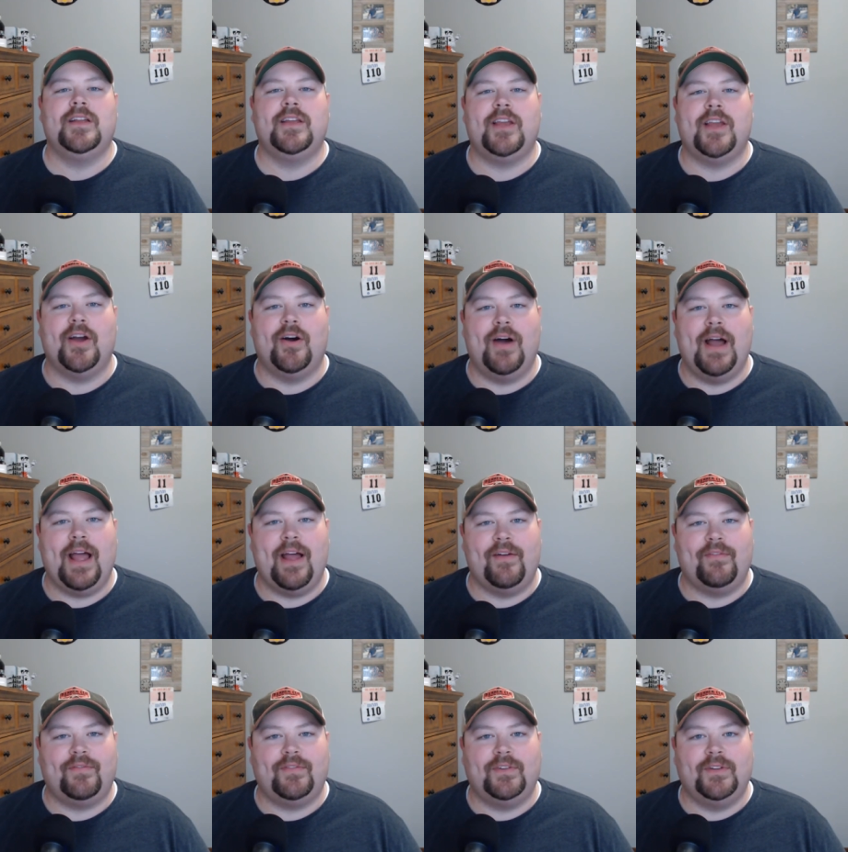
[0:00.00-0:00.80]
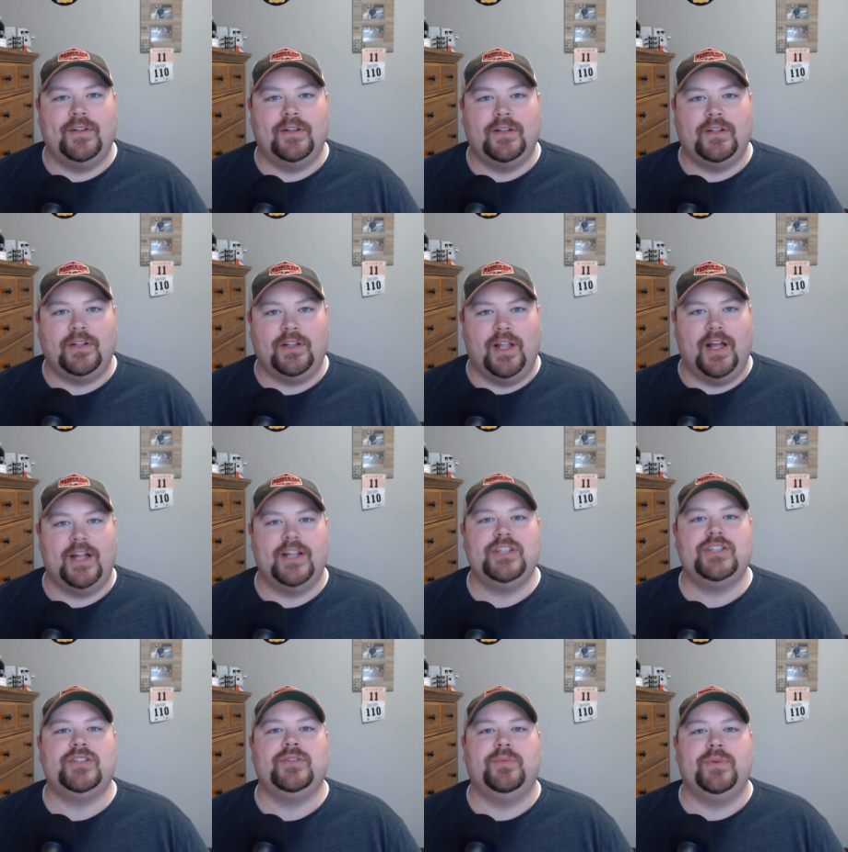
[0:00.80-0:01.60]
go have
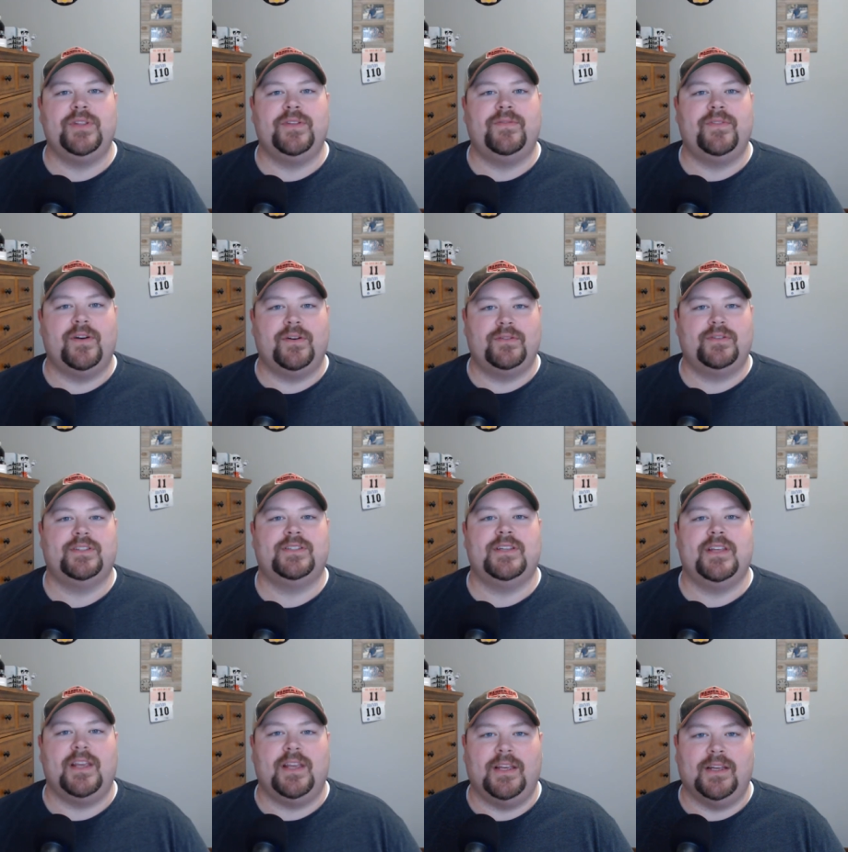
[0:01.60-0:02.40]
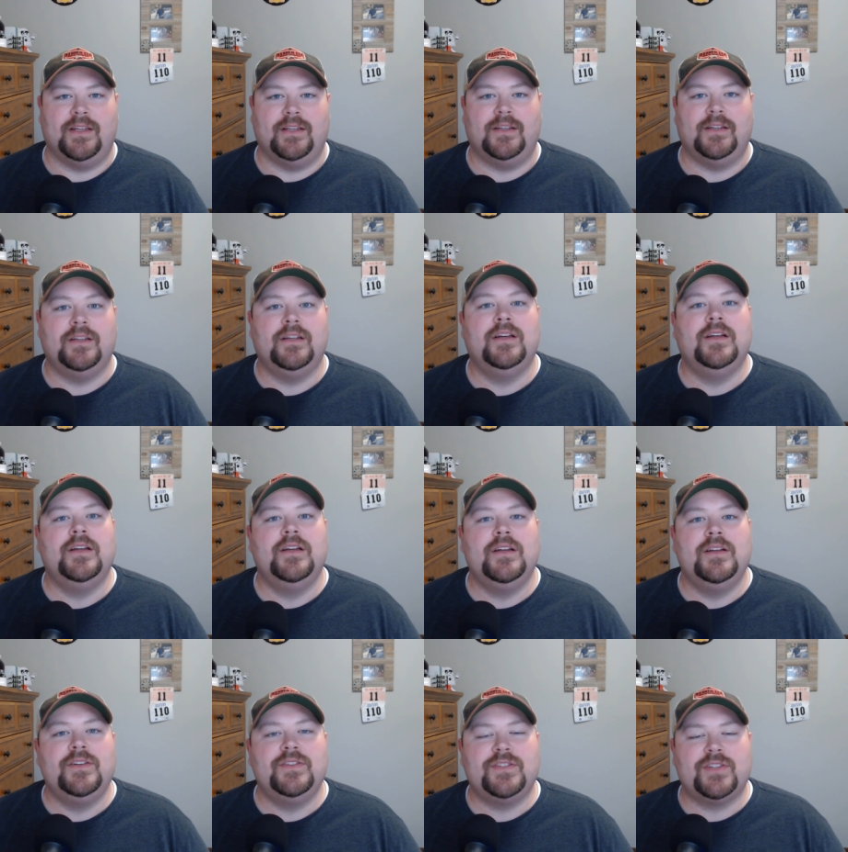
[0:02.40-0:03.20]
lunch with the folks in
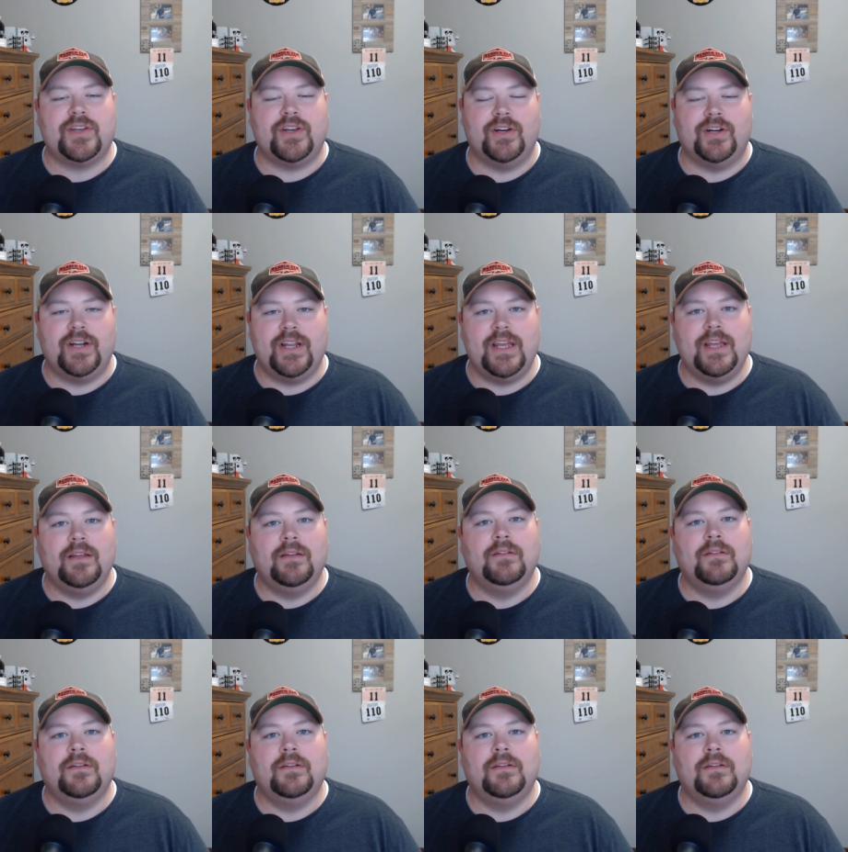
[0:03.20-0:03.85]
security